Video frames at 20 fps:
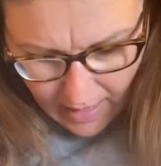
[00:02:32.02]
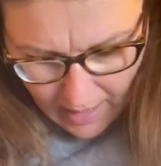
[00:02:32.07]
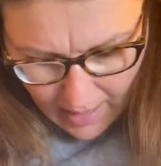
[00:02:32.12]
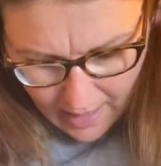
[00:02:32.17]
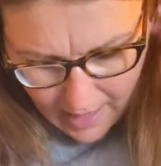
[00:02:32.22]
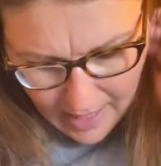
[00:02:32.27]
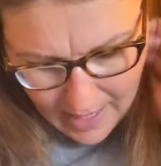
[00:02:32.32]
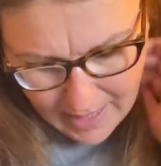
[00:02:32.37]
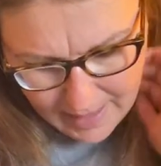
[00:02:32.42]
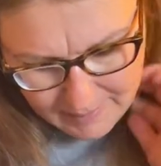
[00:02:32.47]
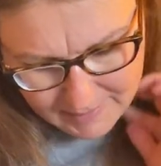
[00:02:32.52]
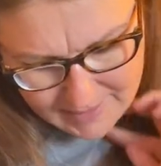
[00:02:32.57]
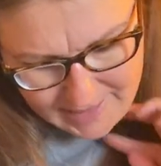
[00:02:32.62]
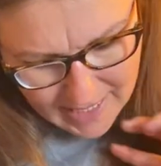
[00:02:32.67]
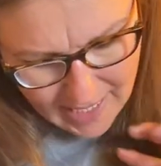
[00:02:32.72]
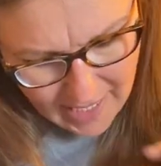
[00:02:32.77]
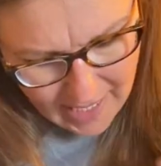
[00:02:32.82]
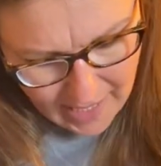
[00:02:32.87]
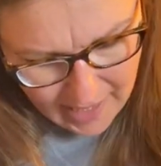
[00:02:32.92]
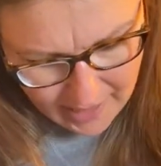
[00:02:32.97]
I'm
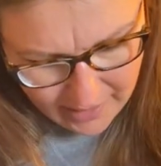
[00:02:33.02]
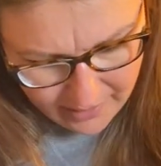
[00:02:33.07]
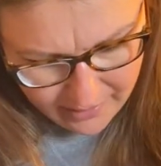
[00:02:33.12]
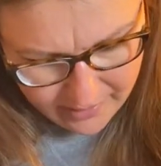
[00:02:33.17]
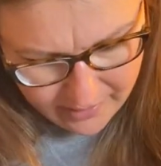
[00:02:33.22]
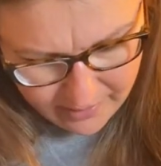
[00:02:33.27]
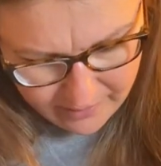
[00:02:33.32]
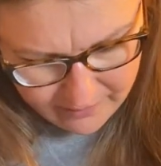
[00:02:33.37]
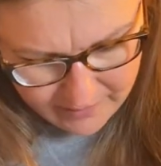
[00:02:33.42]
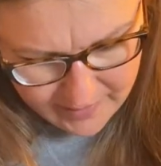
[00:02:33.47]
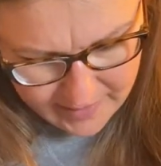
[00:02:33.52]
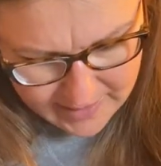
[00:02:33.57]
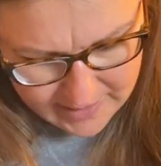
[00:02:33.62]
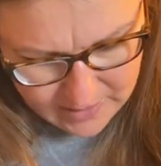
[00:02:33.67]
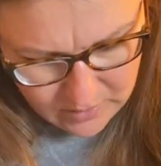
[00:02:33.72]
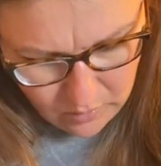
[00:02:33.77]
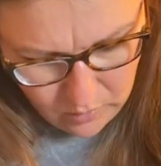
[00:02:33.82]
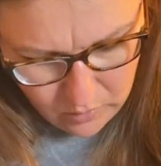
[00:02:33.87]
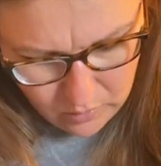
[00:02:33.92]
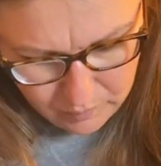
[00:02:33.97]
tired of this
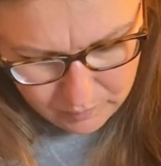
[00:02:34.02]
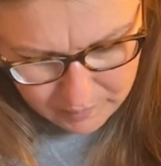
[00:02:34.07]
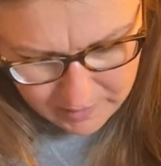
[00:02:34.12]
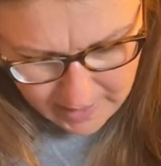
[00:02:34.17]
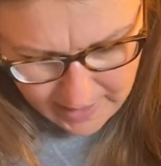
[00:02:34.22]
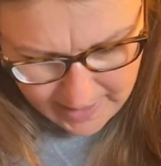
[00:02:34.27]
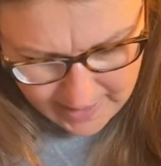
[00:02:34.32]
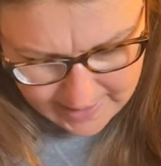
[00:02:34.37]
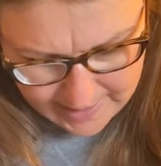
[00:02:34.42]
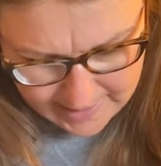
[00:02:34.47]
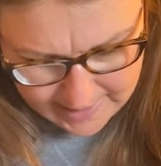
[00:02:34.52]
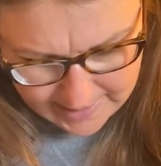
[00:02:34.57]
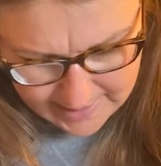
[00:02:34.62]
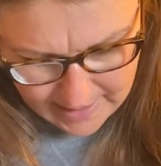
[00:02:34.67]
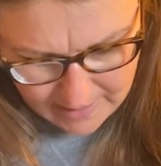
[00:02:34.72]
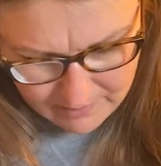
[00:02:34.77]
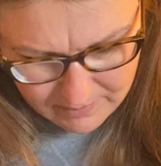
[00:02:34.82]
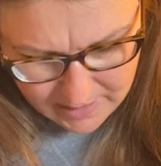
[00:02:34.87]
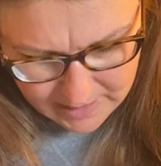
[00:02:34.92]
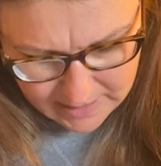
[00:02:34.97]
old place,
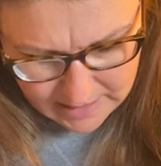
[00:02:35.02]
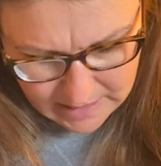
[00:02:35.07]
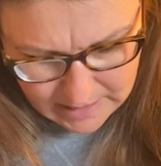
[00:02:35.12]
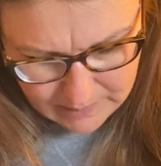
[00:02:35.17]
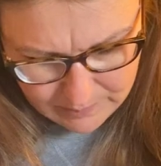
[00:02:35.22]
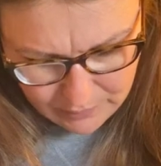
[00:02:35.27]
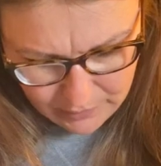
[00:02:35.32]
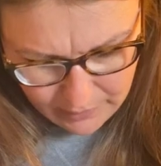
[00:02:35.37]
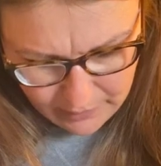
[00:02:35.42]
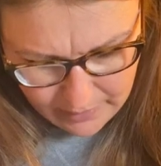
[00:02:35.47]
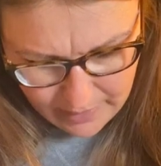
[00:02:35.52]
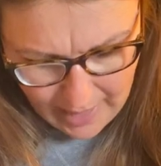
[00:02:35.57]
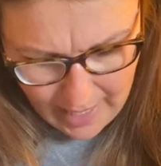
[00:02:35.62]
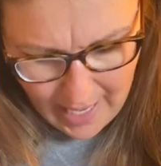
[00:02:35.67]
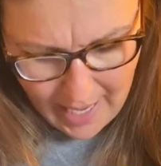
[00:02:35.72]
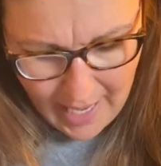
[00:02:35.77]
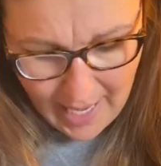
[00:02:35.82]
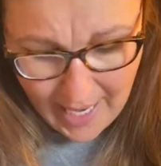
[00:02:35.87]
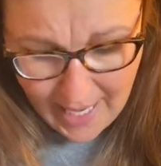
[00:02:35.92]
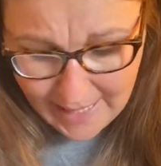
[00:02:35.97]
said Mrs. Bird.
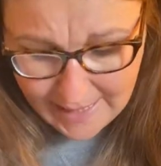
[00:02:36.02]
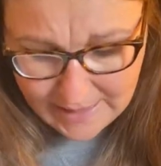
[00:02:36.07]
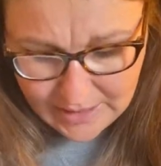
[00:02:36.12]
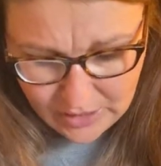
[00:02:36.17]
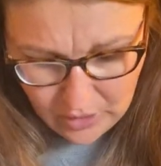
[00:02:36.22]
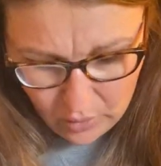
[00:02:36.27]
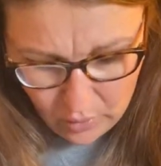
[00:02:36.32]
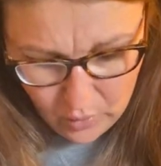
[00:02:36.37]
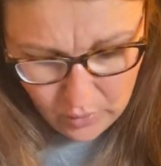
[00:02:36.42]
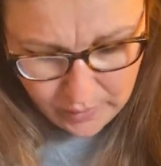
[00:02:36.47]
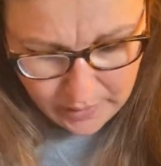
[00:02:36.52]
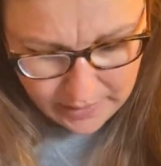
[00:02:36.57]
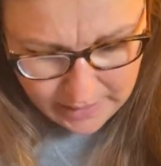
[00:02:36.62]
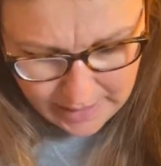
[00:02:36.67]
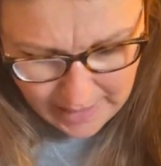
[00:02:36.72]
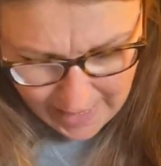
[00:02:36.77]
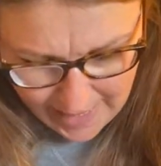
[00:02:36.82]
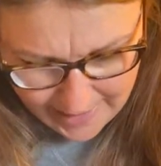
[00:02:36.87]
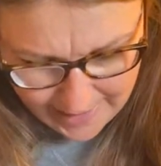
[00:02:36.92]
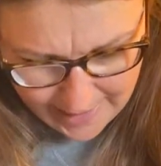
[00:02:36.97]
I don't
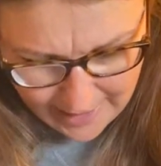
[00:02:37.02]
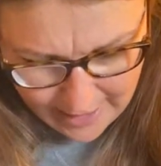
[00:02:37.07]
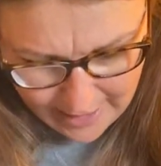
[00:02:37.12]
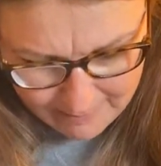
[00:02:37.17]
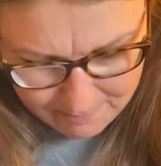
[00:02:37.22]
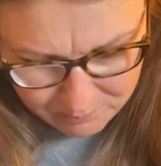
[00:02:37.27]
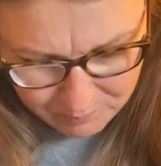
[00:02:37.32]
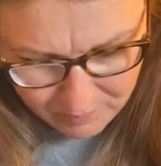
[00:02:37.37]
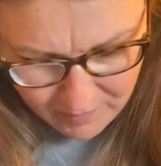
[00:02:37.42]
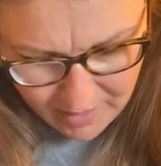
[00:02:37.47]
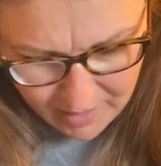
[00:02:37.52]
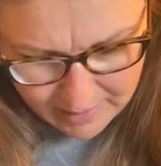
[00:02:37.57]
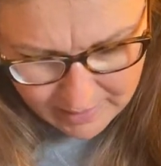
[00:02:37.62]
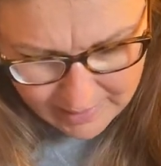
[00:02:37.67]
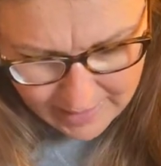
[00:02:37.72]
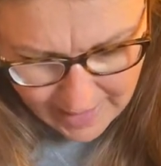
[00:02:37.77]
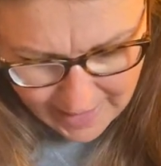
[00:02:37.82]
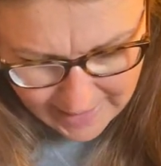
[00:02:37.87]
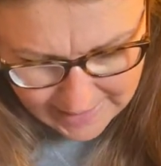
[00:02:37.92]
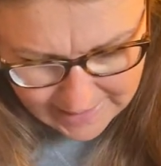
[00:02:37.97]
like it.
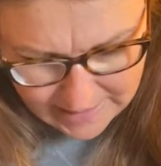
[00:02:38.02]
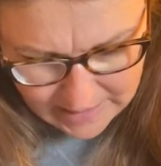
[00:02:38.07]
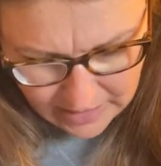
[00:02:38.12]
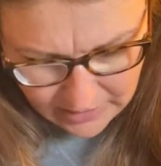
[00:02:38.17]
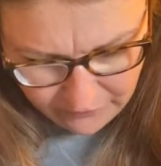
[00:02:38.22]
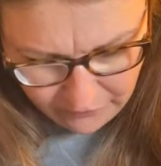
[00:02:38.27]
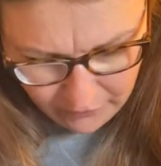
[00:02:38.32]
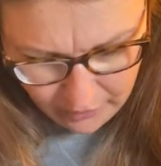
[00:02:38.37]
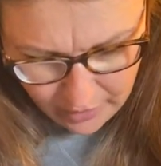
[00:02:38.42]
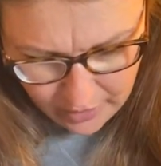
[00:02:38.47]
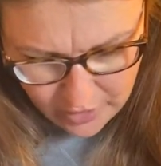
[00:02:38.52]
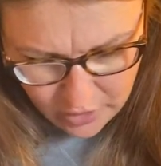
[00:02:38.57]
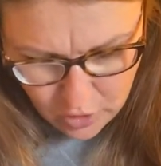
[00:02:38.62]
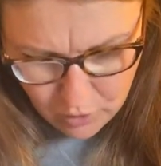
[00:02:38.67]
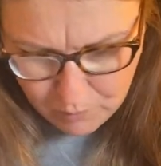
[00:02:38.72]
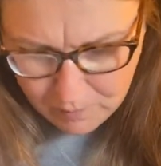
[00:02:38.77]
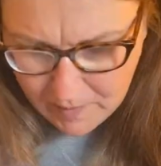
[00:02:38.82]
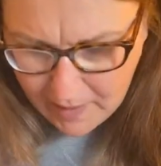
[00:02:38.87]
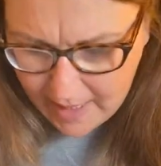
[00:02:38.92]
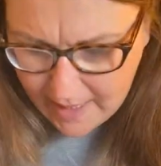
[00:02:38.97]
Let's look for a new
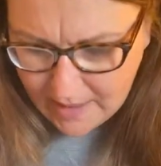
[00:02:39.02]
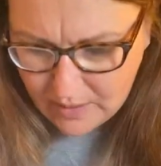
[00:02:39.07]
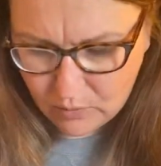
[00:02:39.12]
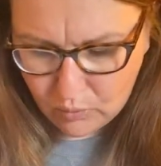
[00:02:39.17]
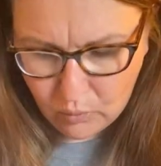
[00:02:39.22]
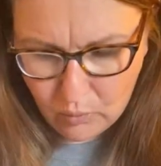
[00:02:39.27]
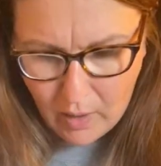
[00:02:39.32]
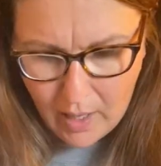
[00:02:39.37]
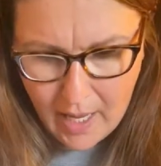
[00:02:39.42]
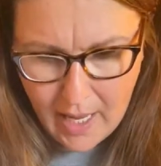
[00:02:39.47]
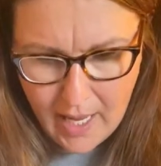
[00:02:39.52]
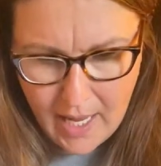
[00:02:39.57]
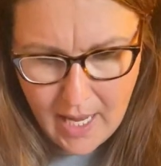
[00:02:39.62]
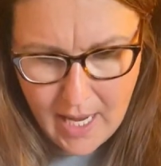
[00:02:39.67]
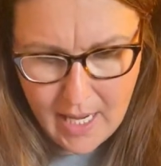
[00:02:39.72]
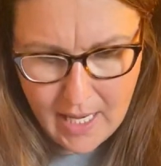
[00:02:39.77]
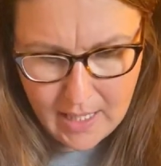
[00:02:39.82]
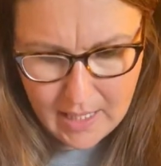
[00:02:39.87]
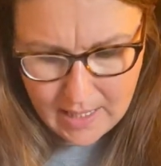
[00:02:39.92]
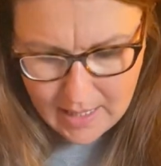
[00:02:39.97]
place
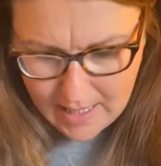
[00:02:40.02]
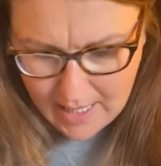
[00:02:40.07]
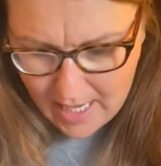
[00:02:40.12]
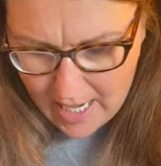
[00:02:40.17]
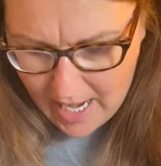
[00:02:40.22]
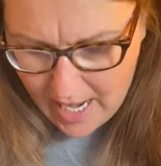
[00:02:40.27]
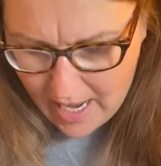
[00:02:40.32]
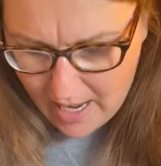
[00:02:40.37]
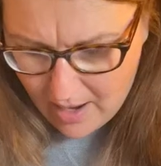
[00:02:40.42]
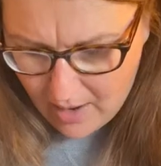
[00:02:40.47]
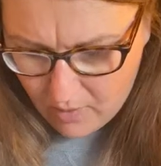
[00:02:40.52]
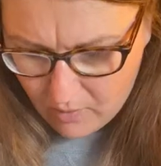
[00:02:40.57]
right now.